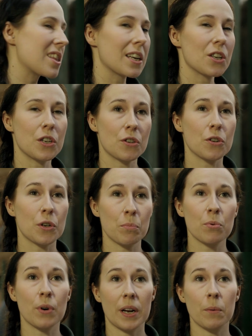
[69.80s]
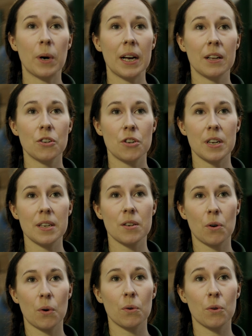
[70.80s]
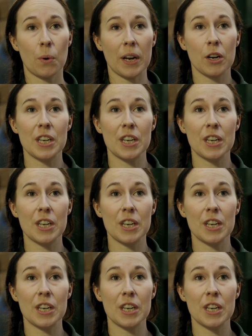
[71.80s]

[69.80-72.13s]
think she's doing pretty well. She is quite